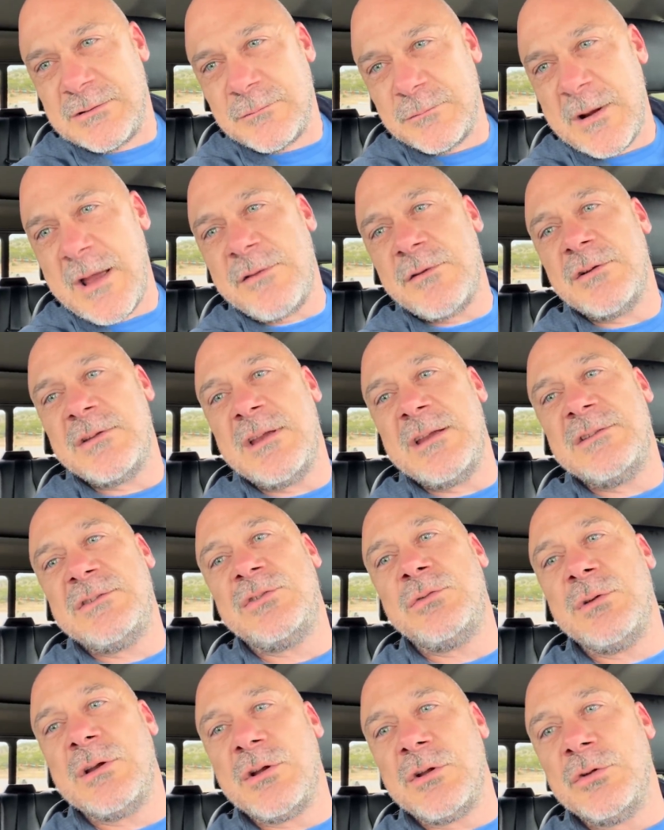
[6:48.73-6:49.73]
rather than
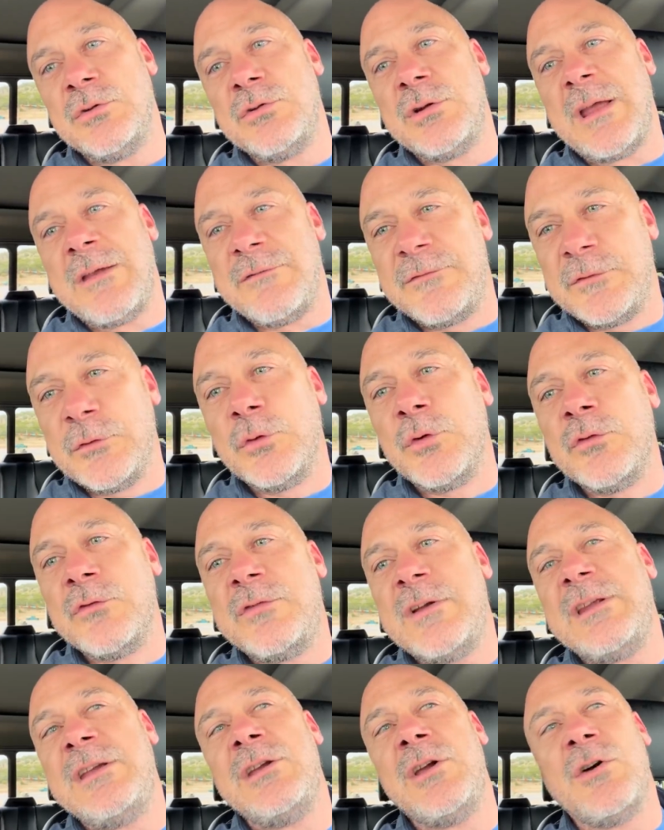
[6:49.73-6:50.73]
to include a full
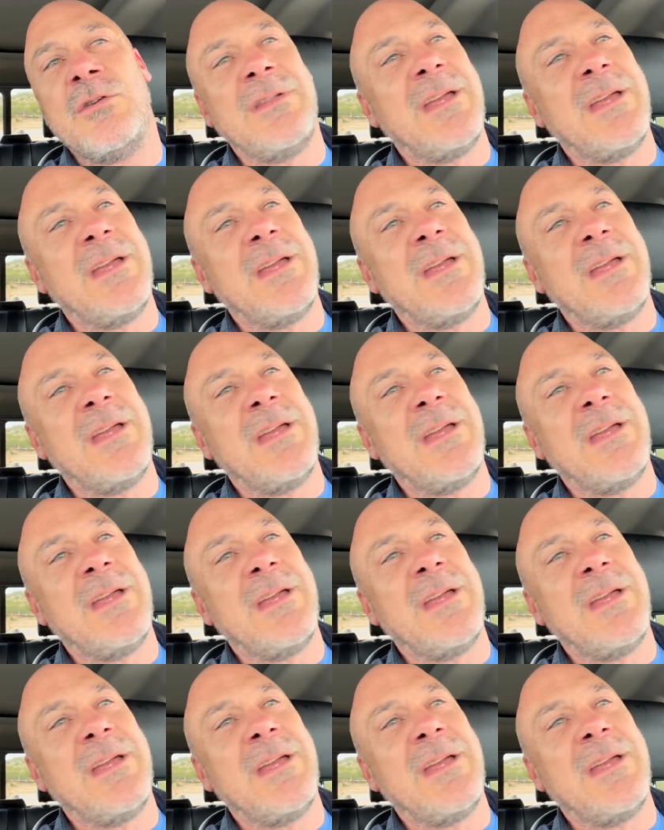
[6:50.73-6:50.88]
video